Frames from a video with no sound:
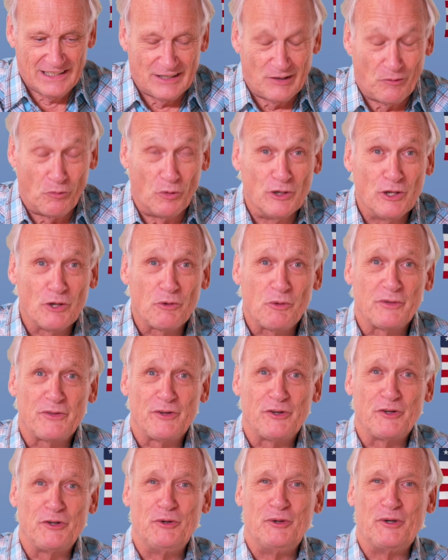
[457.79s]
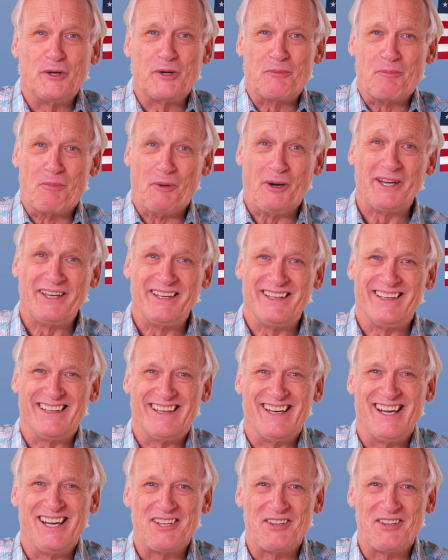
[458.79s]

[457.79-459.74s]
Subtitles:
Well, look what they're doing in Britain.